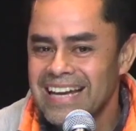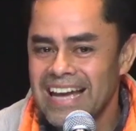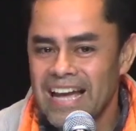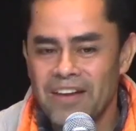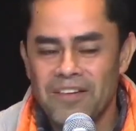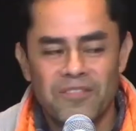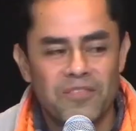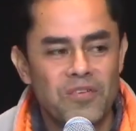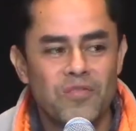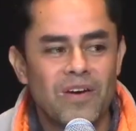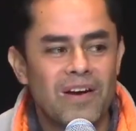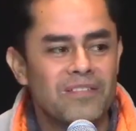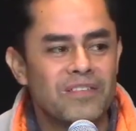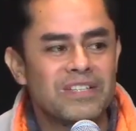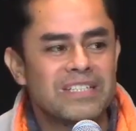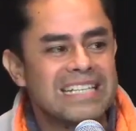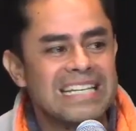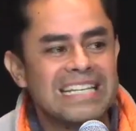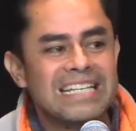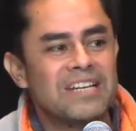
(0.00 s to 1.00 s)
If you've ever
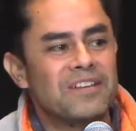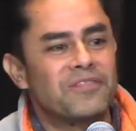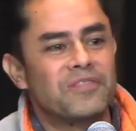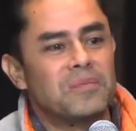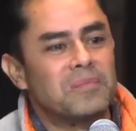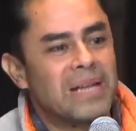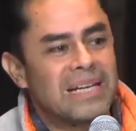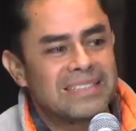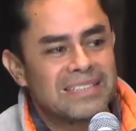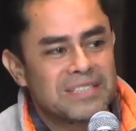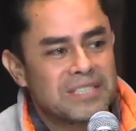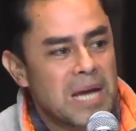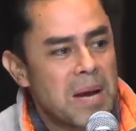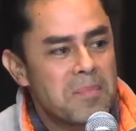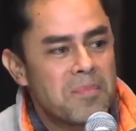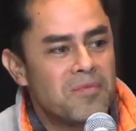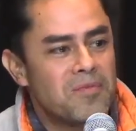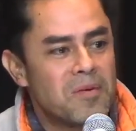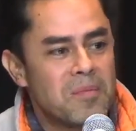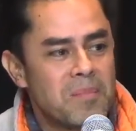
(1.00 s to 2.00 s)
seen it from like the
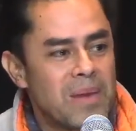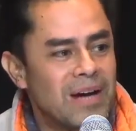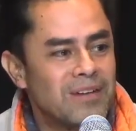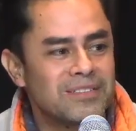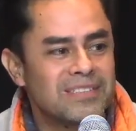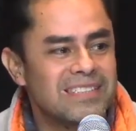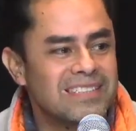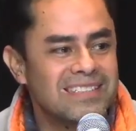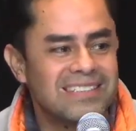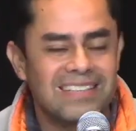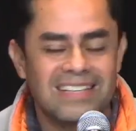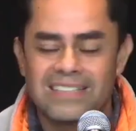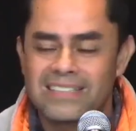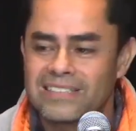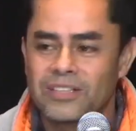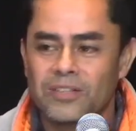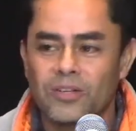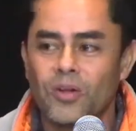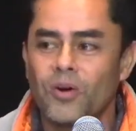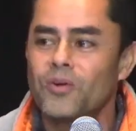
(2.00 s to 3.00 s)
top of a mountain,
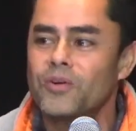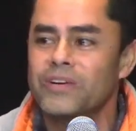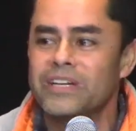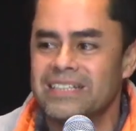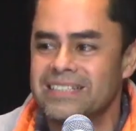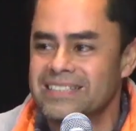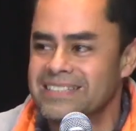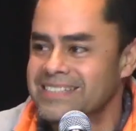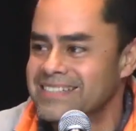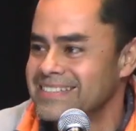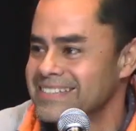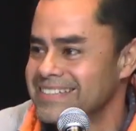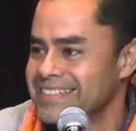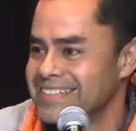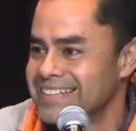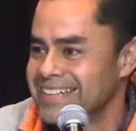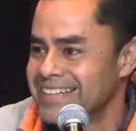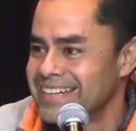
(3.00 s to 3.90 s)
it's glorious.